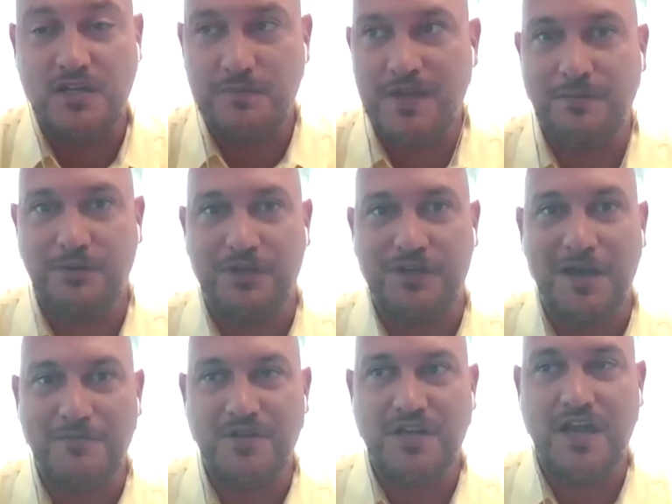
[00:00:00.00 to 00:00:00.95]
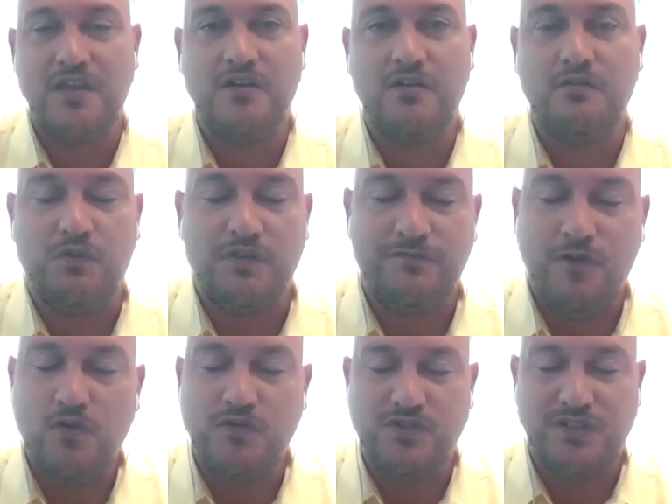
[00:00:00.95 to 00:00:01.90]
To be able to come together with
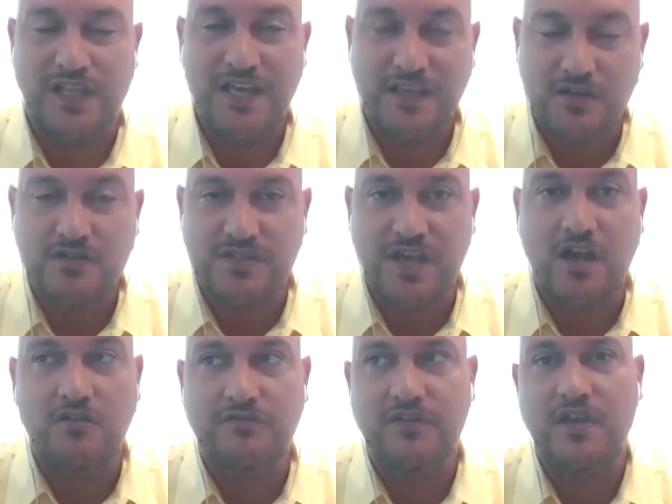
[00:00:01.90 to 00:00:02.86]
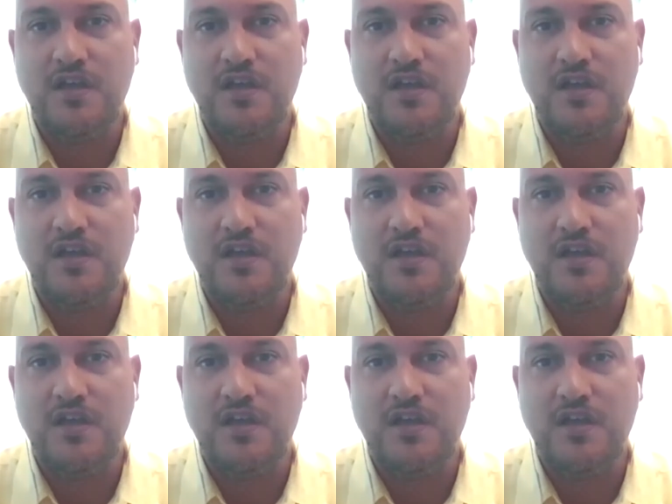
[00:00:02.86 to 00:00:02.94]
folks like yourself